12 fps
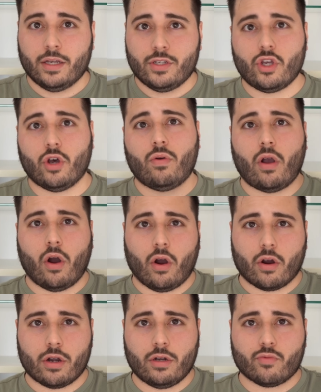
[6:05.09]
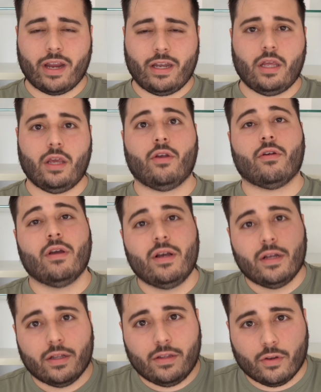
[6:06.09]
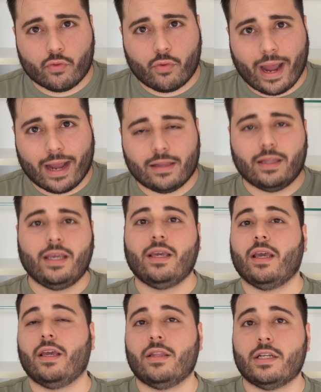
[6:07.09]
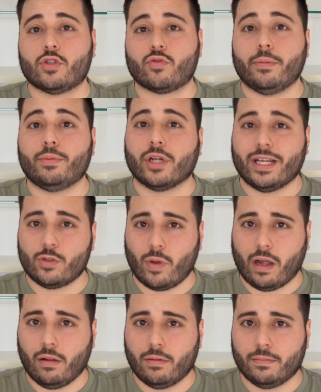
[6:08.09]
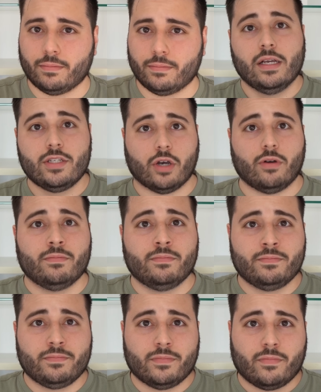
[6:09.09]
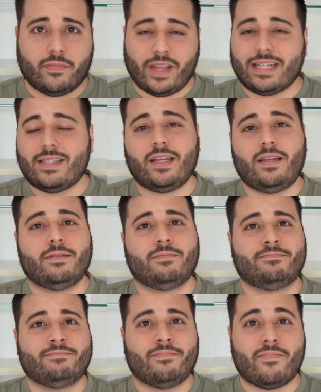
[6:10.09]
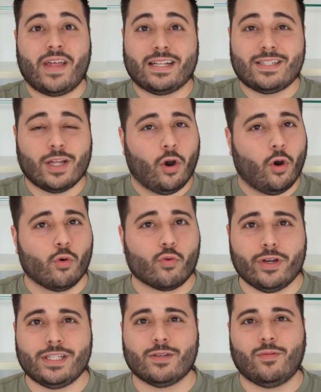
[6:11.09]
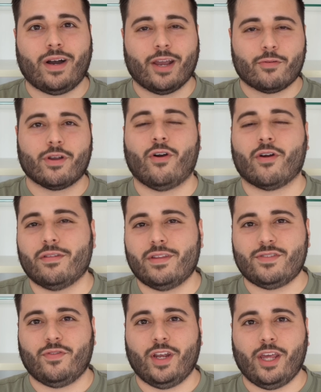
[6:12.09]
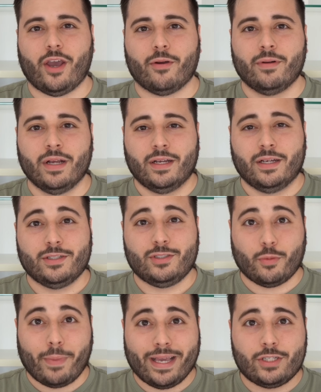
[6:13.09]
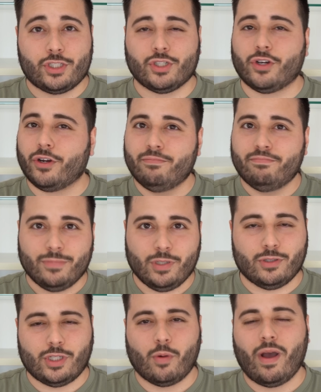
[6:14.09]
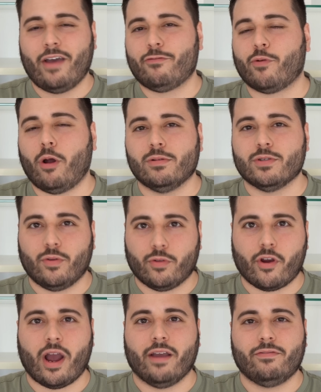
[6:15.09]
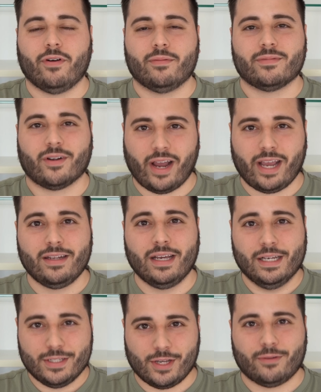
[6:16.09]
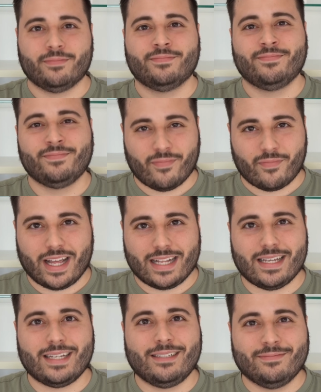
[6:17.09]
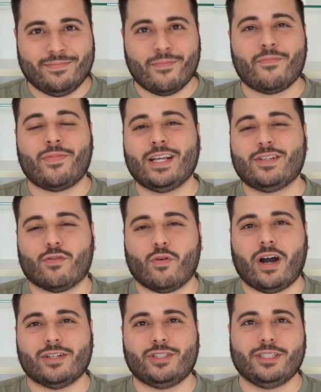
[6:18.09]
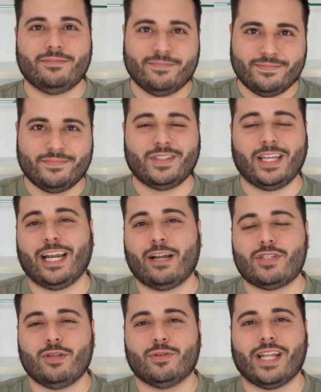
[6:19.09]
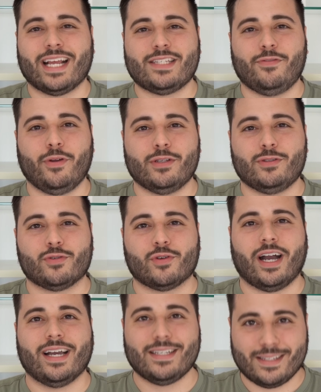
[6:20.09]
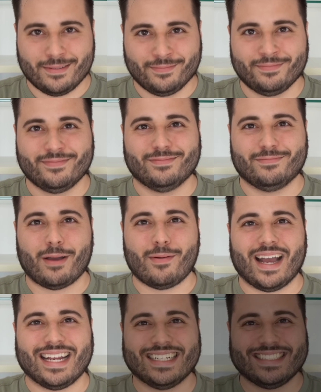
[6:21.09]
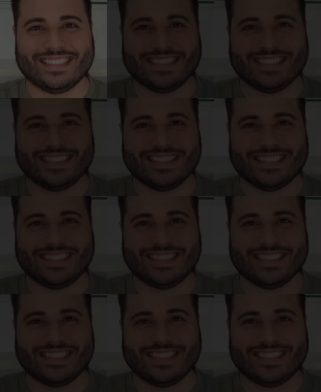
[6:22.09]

So card right here, direct link in the description as well. So that's it. That's the whole reason why I recorded this video, to make sure you don't have problems on your iPhone, right? So that's it. Thanks for watching. And I'll see you in the next video as usual, guys. Bye-bye.